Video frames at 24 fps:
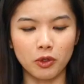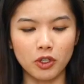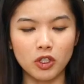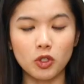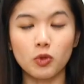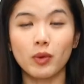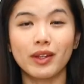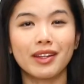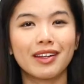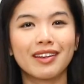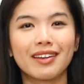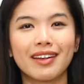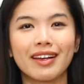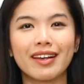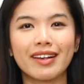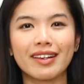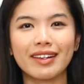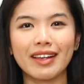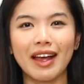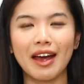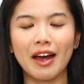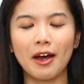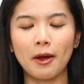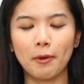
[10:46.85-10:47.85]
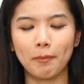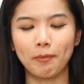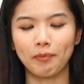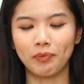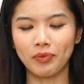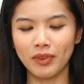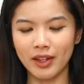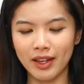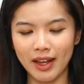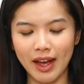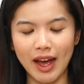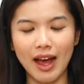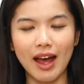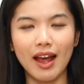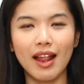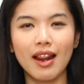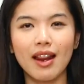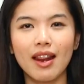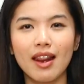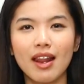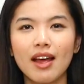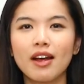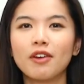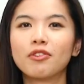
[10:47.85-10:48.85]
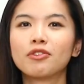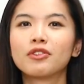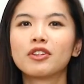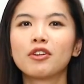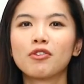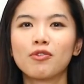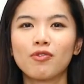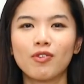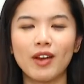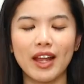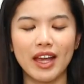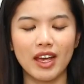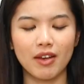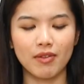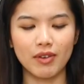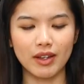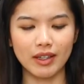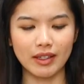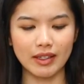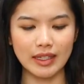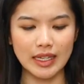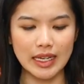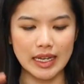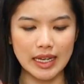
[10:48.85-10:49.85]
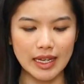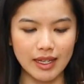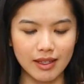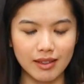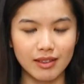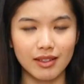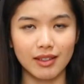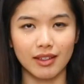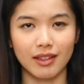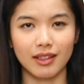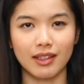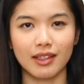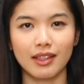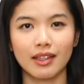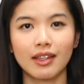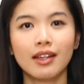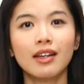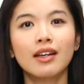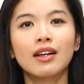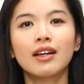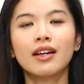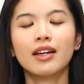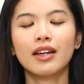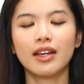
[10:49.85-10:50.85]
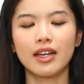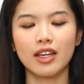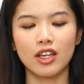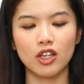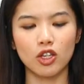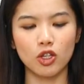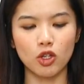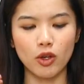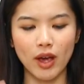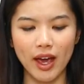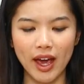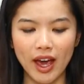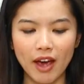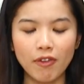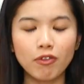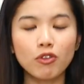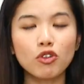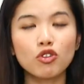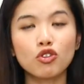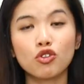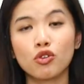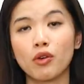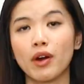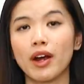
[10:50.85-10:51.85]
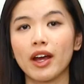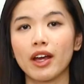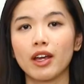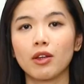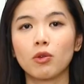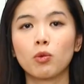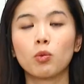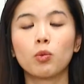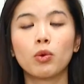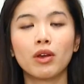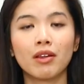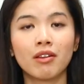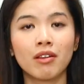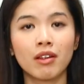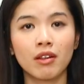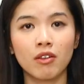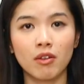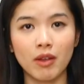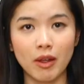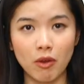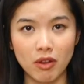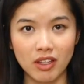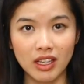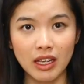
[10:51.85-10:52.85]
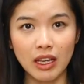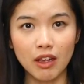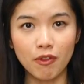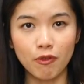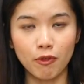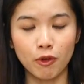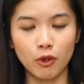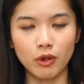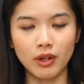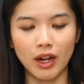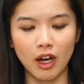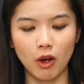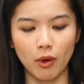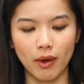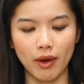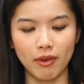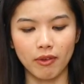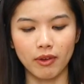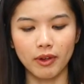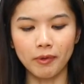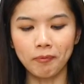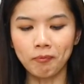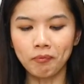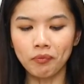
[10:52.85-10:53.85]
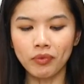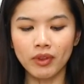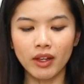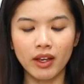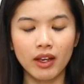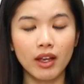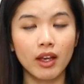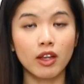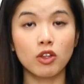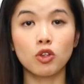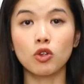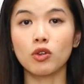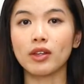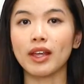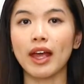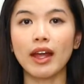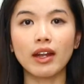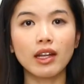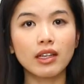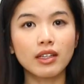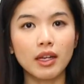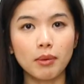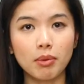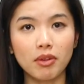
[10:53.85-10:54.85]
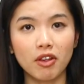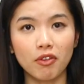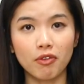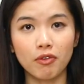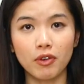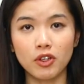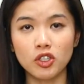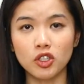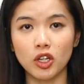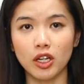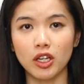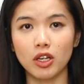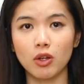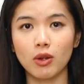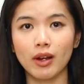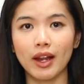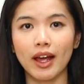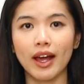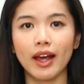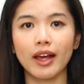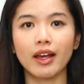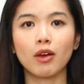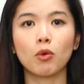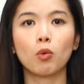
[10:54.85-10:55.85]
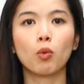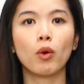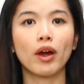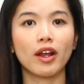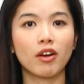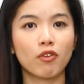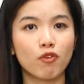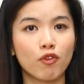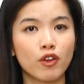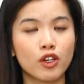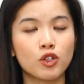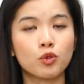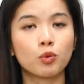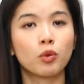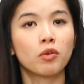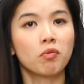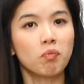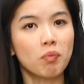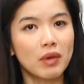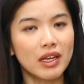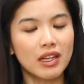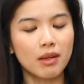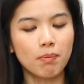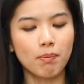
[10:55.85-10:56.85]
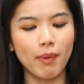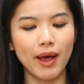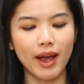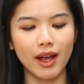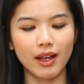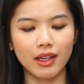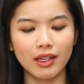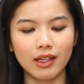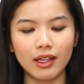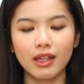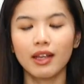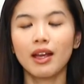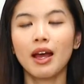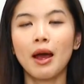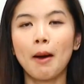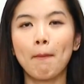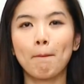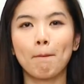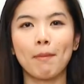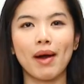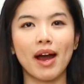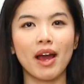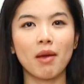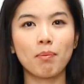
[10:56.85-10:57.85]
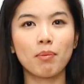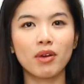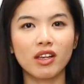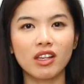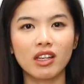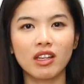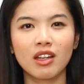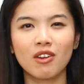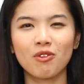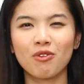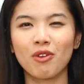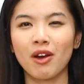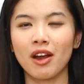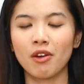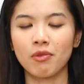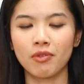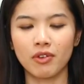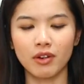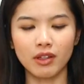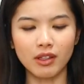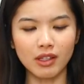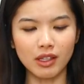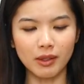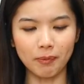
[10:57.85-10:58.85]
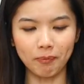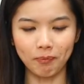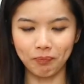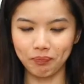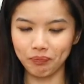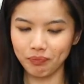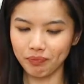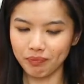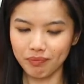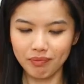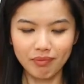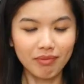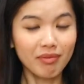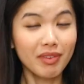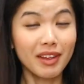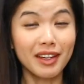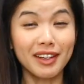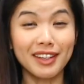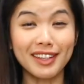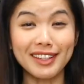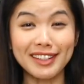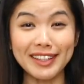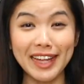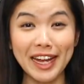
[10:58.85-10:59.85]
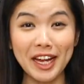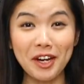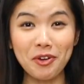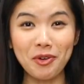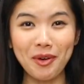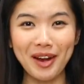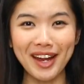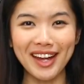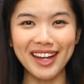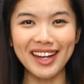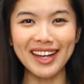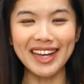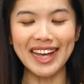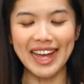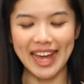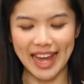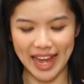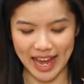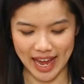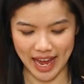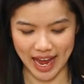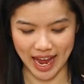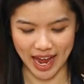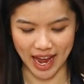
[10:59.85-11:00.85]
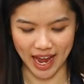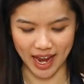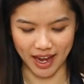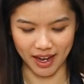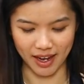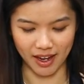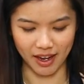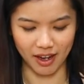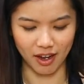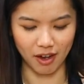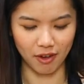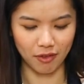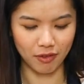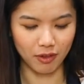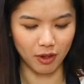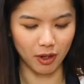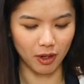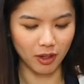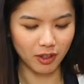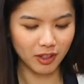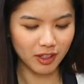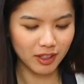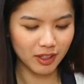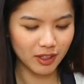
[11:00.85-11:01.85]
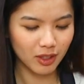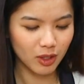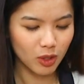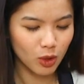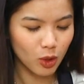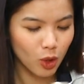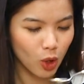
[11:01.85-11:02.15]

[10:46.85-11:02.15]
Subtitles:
sweeten things up. I love the flavors in this. You have to try it with seafood, however. Use any types of fish that you like. White fish would be the best. My personal preference, stingray, and of course,